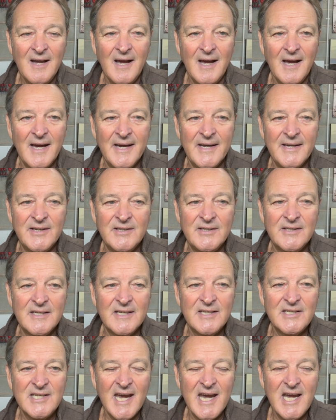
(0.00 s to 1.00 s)
and
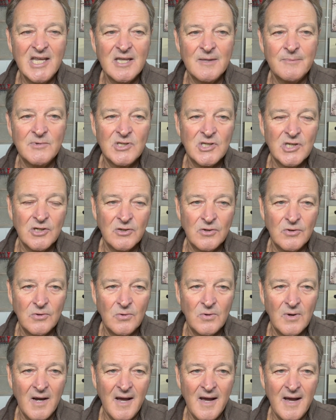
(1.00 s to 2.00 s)
take them
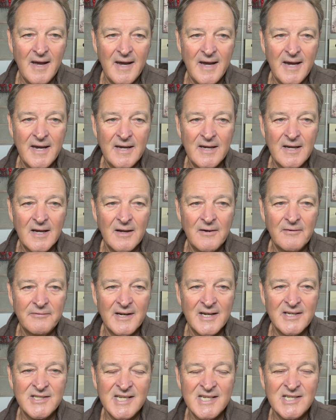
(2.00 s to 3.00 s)
to a
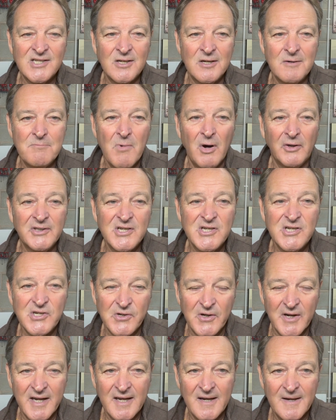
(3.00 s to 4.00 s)
Franciscan
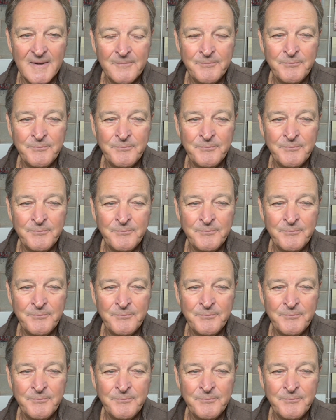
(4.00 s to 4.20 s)
monastery,